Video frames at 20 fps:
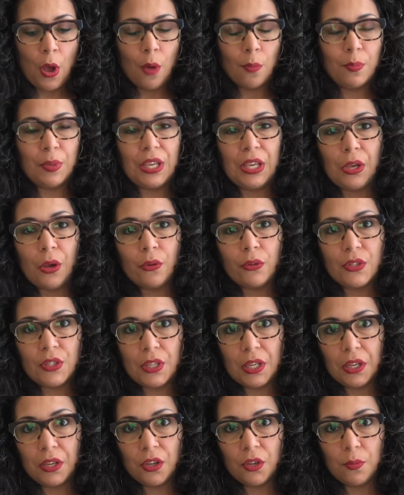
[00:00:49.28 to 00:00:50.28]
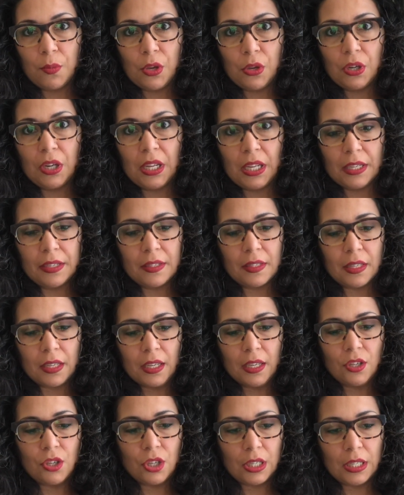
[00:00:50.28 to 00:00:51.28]
POC communities, the
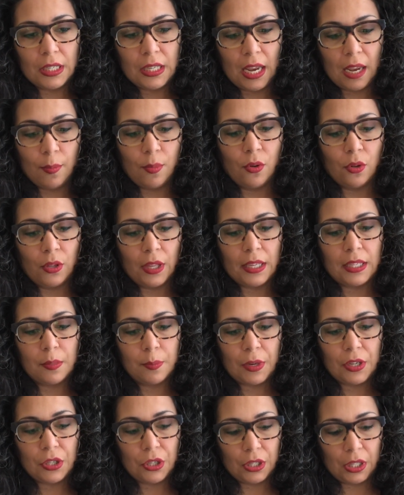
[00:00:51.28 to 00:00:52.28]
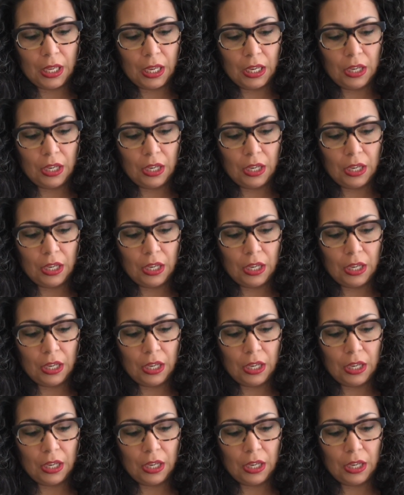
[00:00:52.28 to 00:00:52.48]
kitchen table, especially,